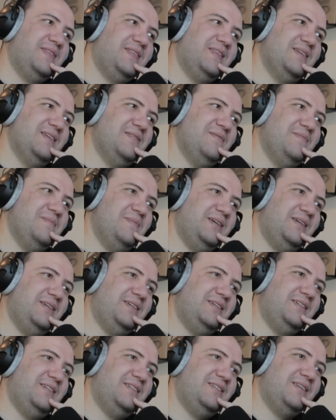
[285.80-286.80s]
Oh my
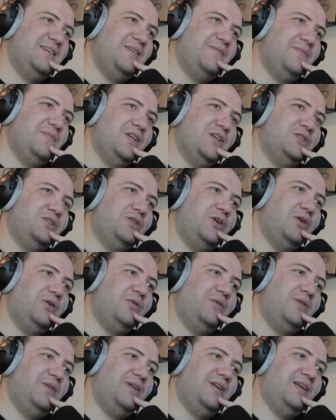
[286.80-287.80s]
goodness.
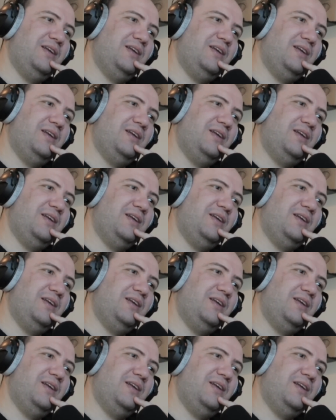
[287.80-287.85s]
So